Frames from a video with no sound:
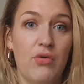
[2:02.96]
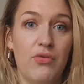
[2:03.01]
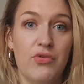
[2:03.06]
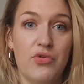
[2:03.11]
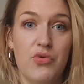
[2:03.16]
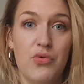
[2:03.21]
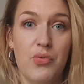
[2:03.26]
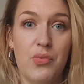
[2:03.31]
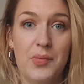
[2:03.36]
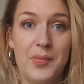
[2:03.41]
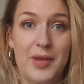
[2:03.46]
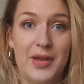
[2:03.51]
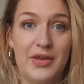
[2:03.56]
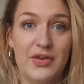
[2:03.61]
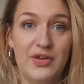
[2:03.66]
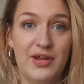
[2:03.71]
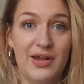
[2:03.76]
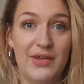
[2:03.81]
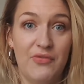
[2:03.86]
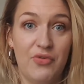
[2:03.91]
you're meant
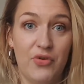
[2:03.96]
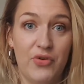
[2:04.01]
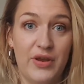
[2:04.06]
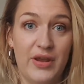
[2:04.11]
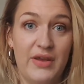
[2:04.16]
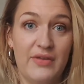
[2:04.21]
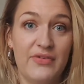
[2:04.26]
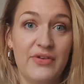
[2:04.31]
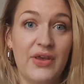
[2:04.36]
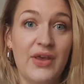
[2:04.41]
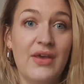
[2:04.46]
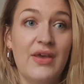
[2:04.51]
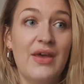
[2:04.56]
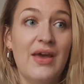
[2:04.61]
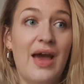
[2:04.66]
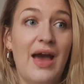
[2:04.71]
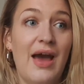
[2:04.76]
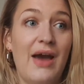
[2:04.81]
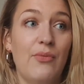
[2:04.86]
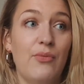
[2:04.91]
to live on it?
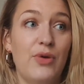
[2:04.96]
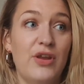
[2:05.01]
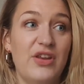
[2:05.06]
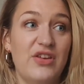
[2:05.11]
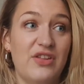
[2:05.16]
Which